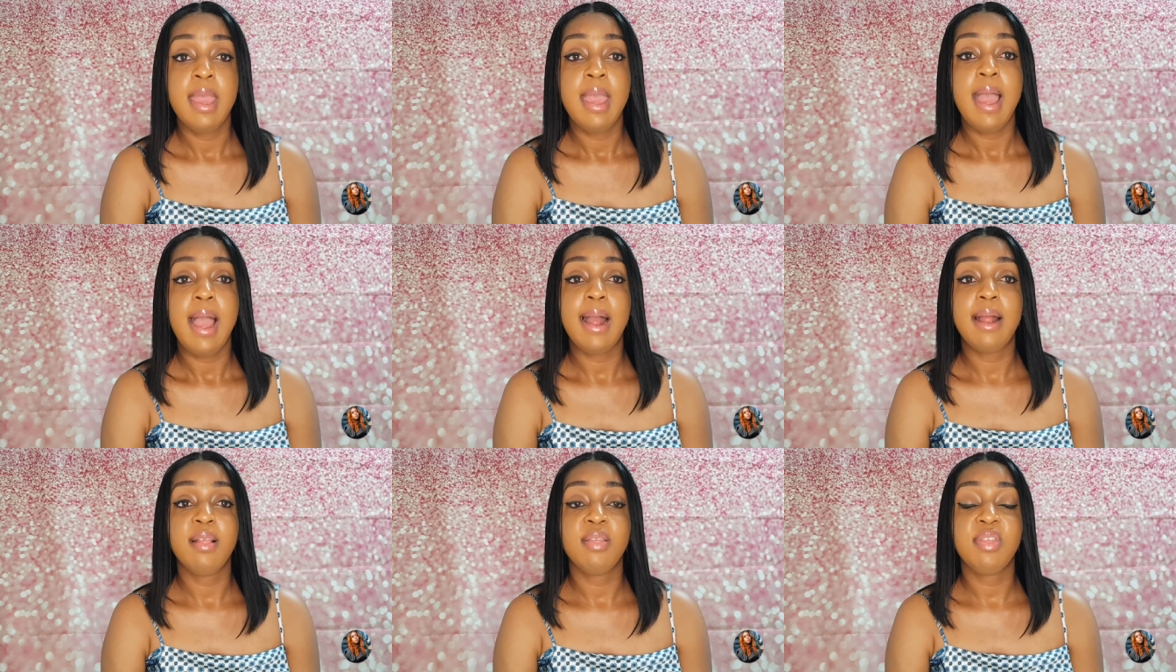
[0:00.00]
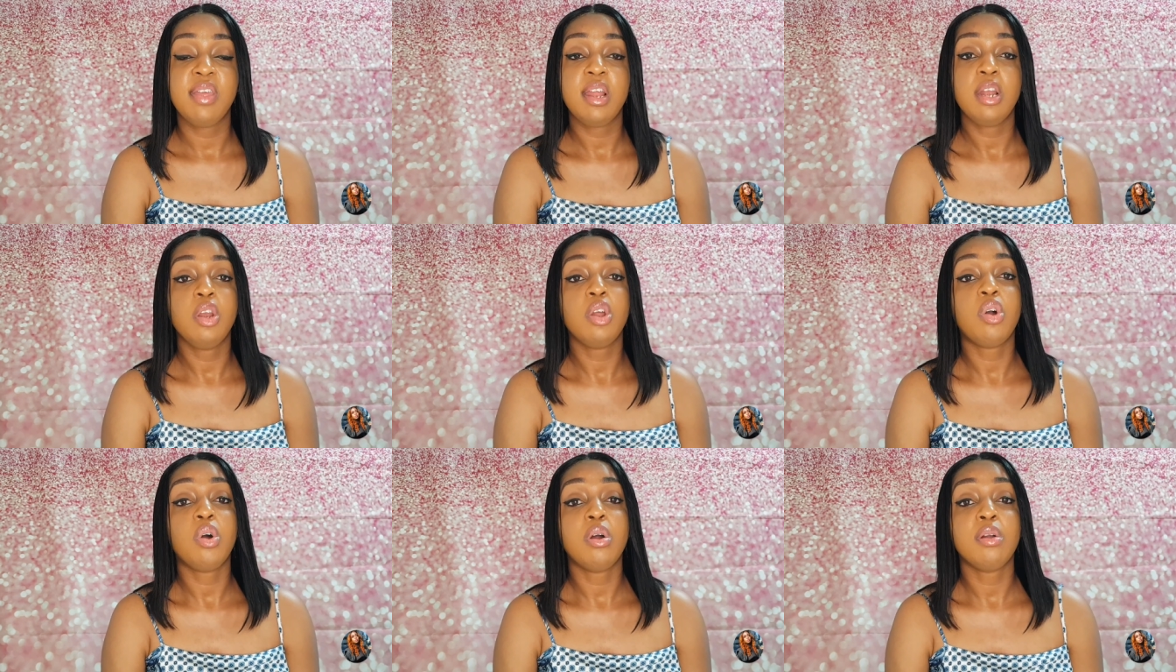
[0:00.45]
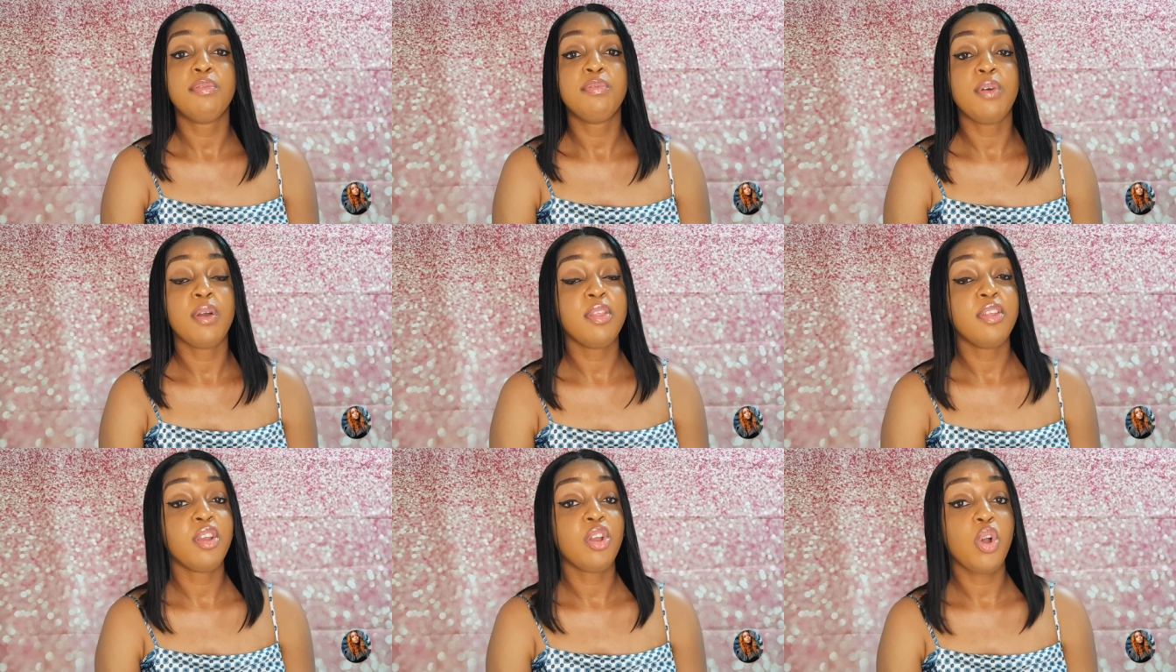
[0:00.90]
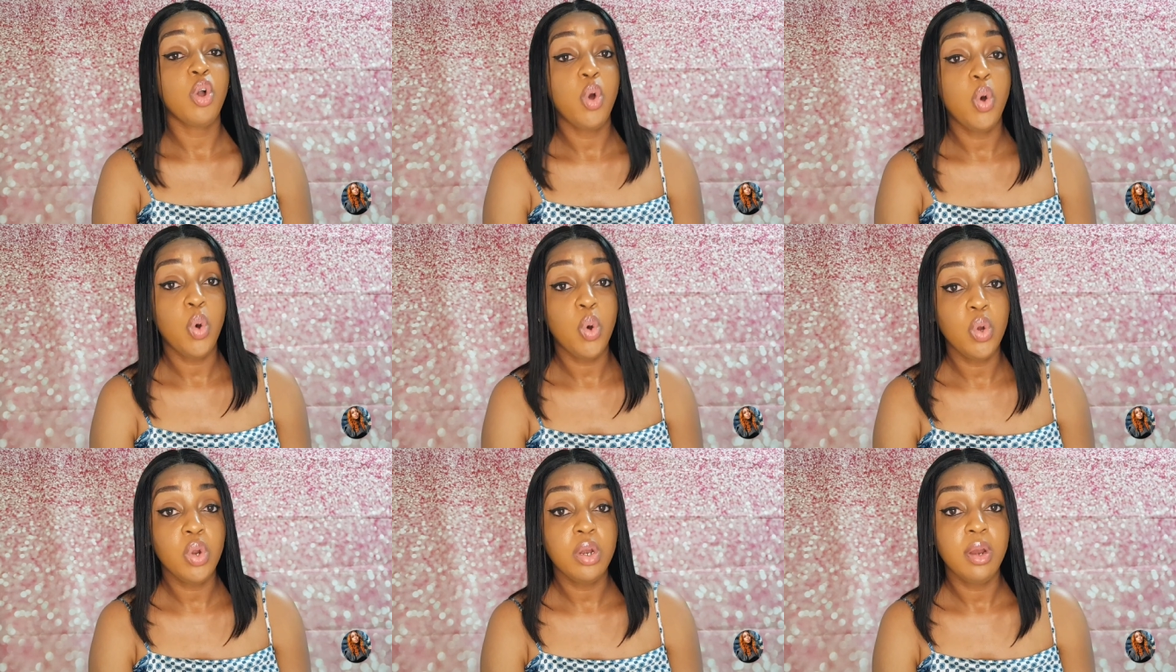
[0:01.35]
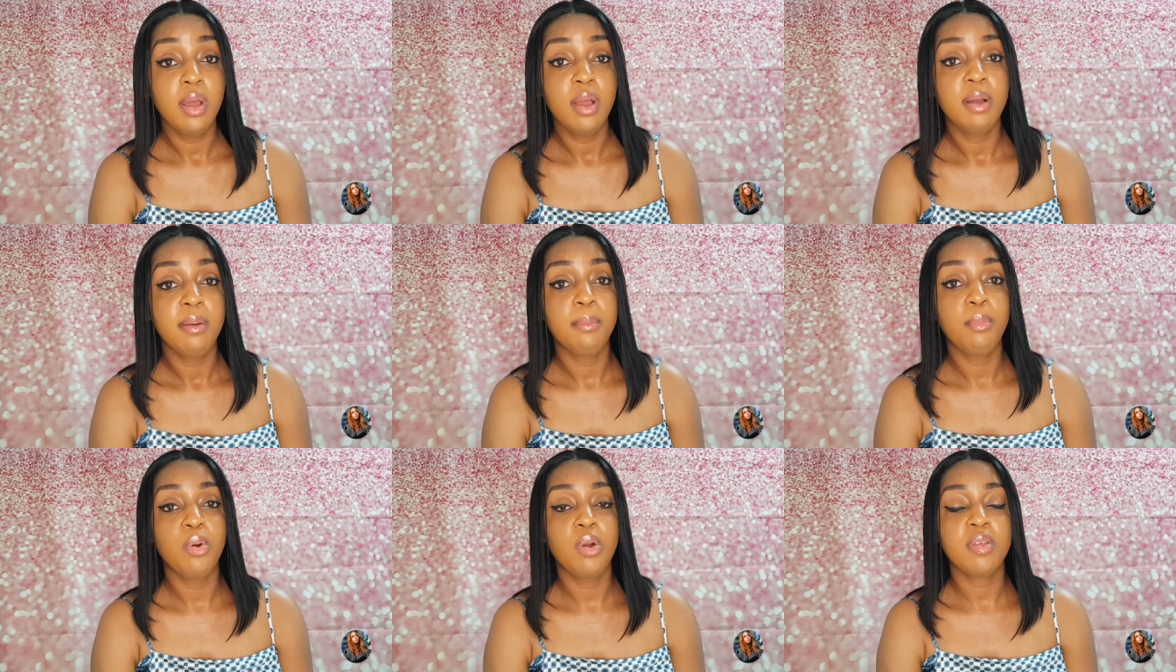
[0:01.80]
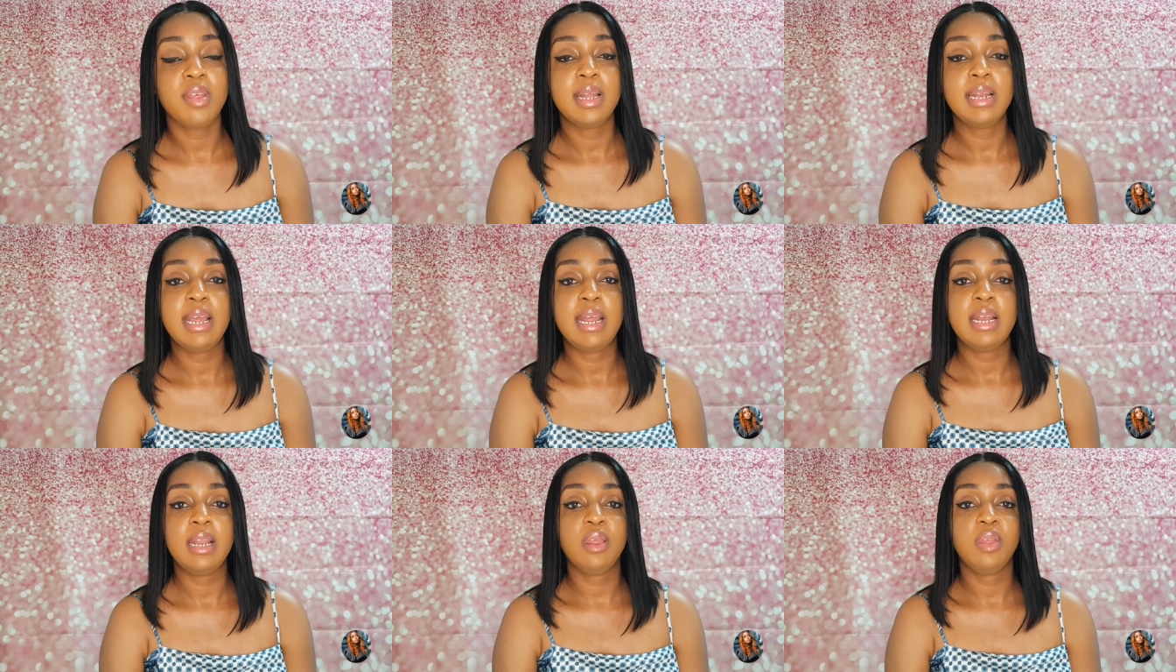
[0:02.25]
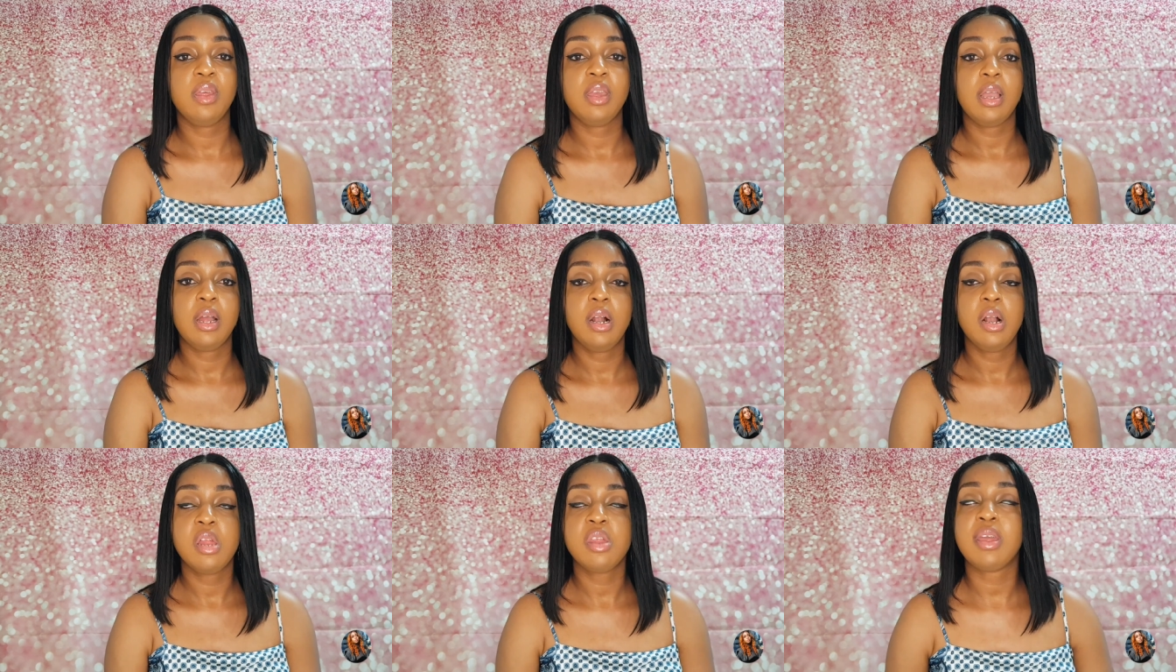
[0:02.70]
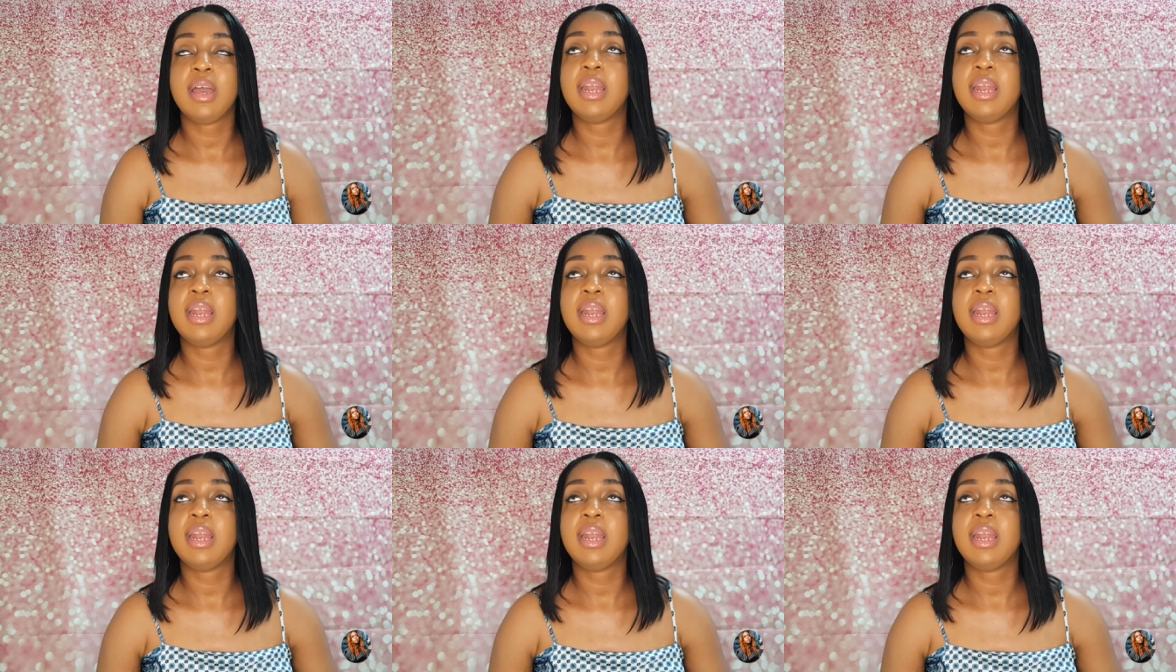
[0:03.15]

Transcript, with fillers: and they look out for their own more than anything else.